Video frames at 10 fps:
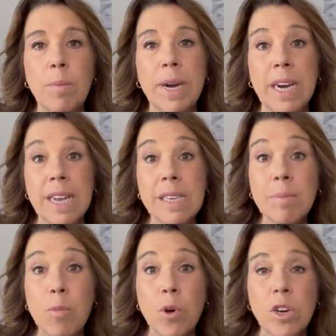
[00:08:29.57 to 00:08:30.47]
but it is
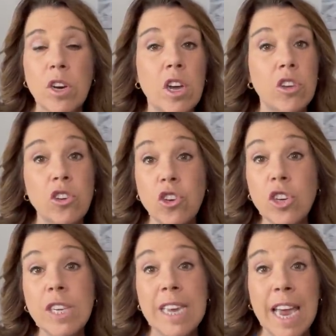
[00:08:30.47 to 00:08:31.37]
important to
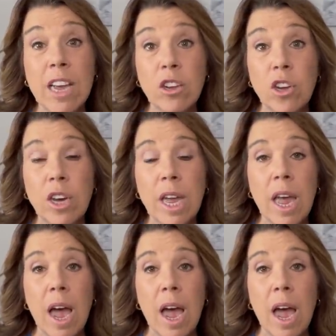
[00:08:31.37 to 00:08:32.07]
just take a look